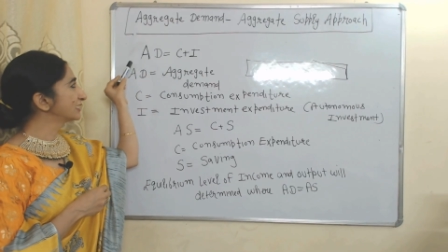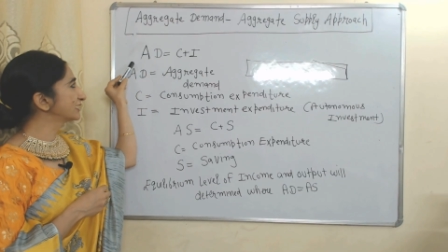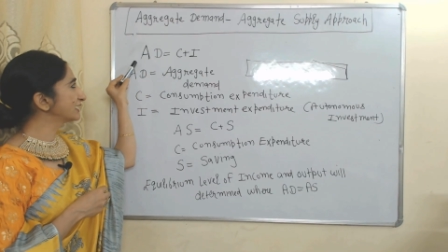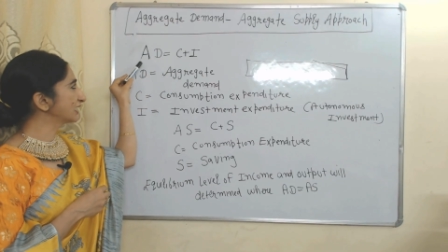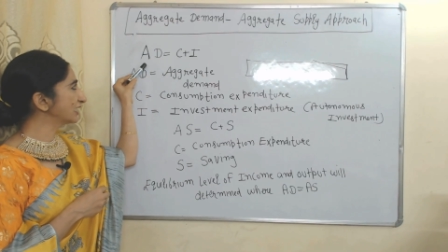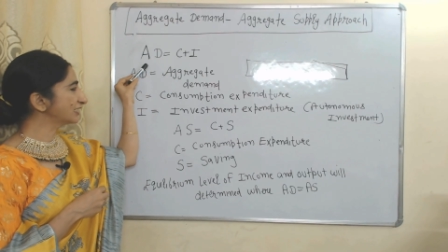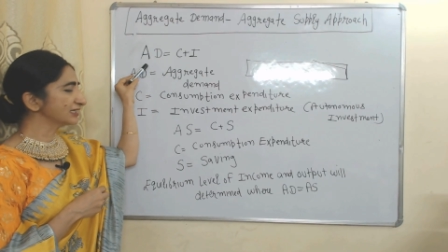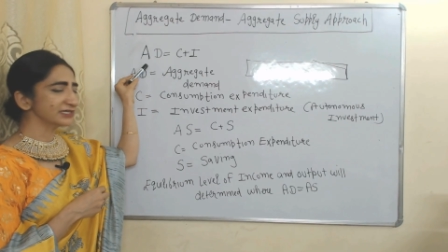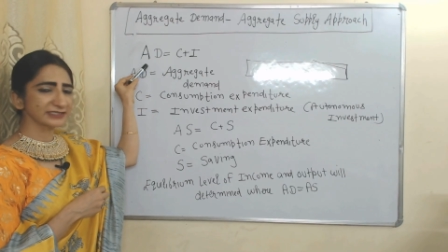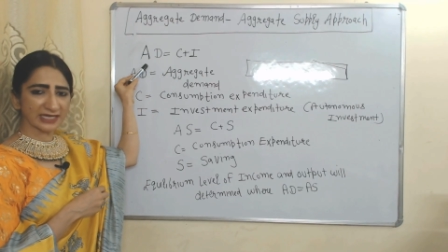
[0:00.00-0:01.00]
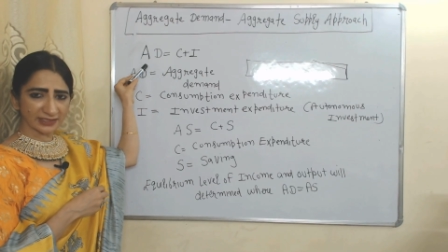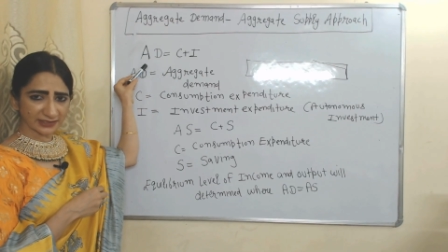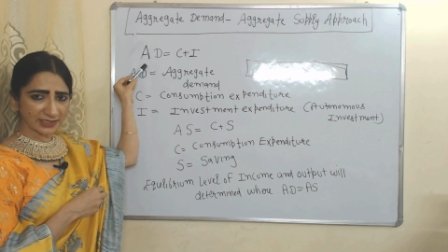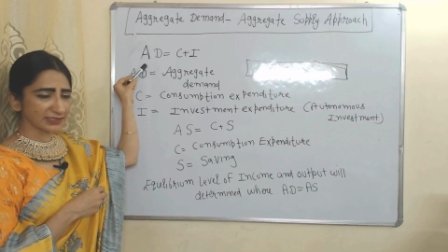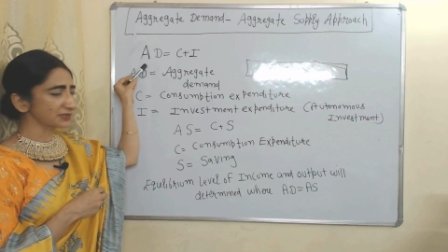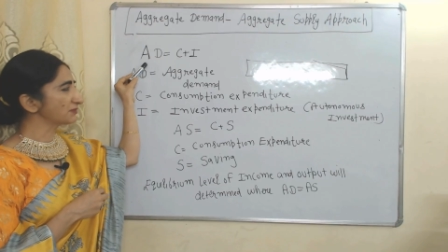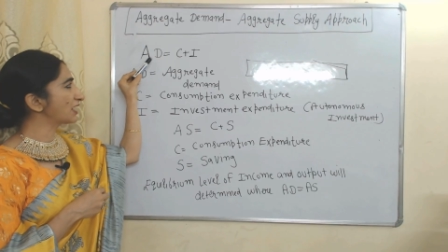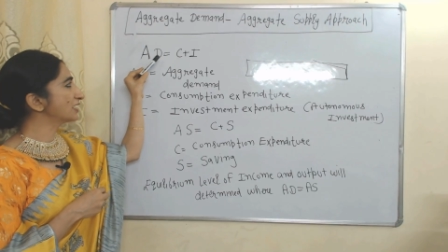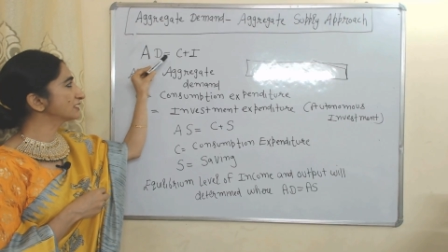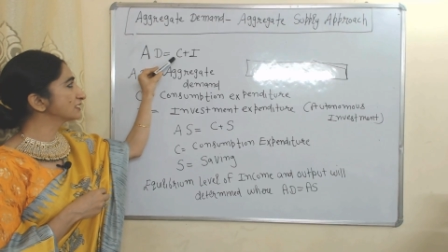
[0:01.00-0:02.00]
Here AD is aggregate
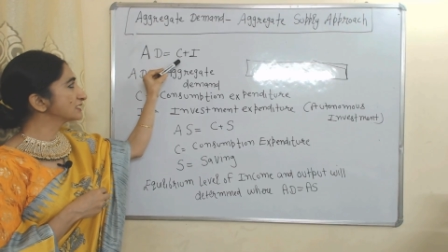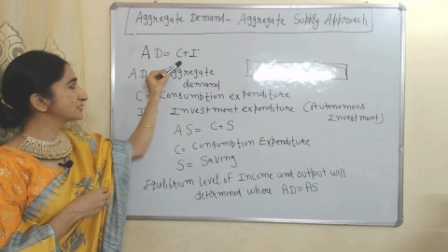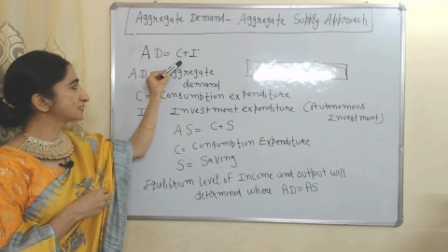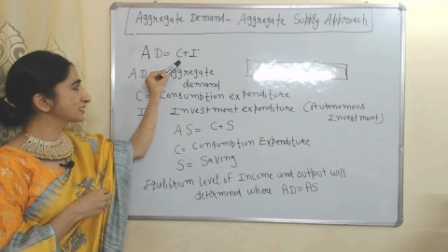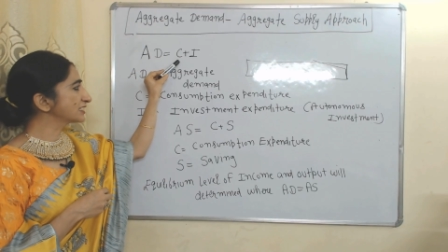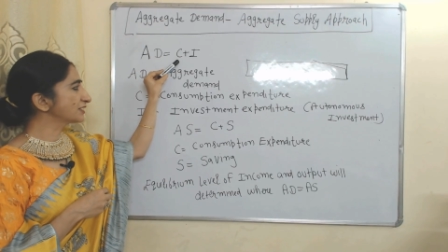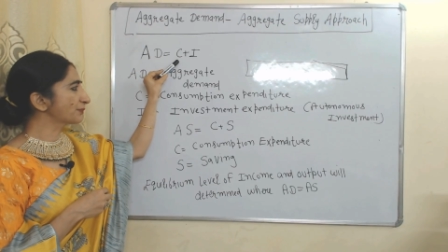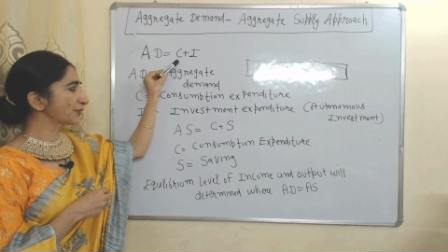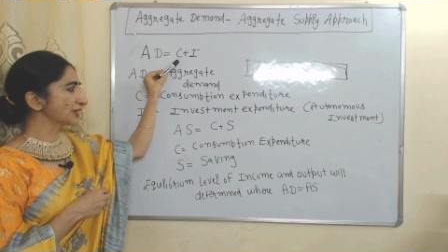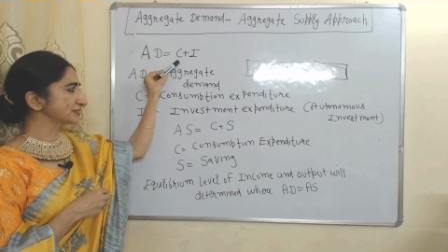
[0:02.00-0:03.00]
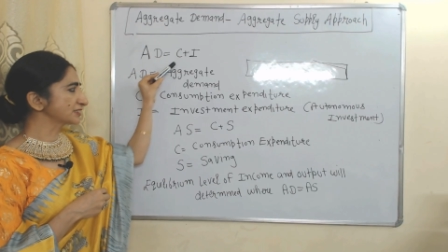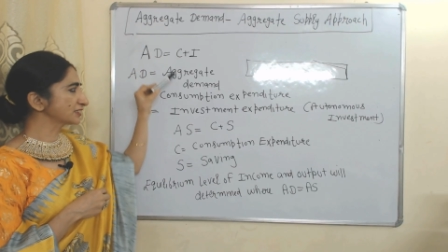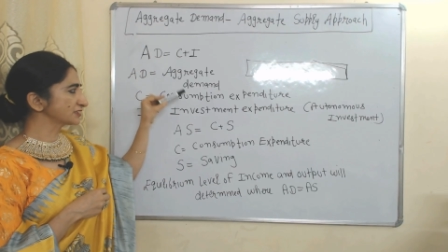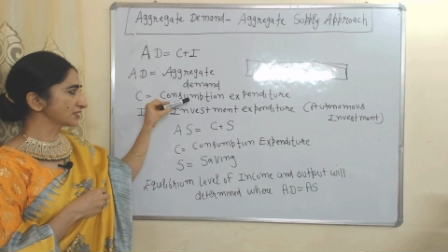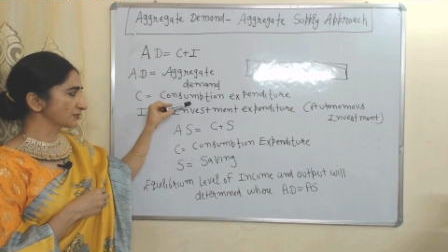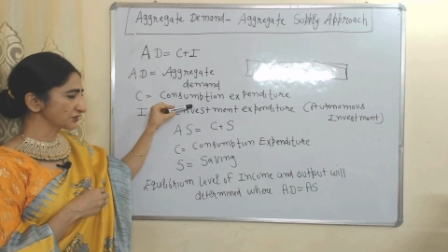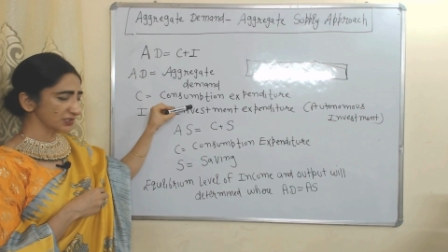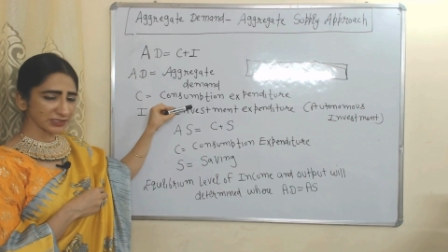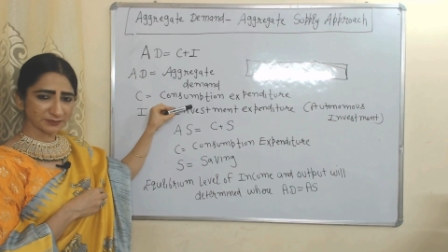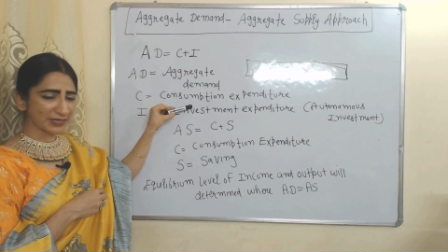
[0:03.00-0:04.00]
demand, C represent
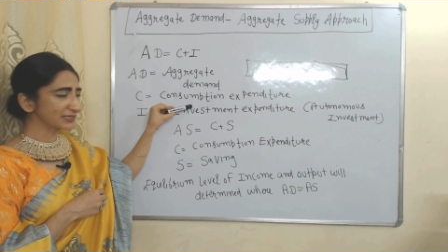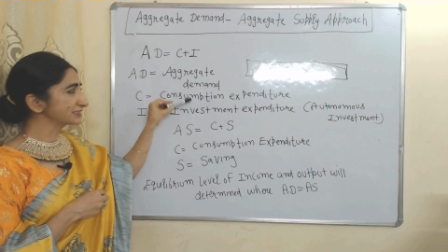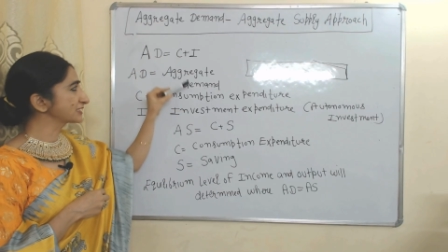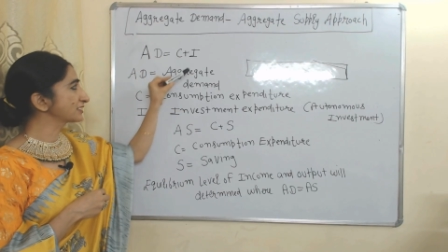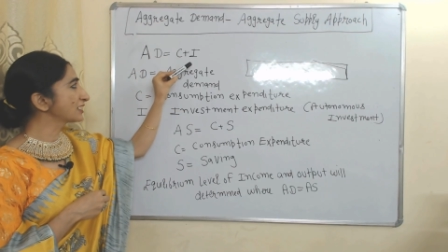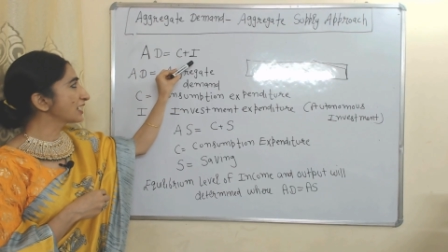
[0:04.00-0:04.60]
consumption expenditure,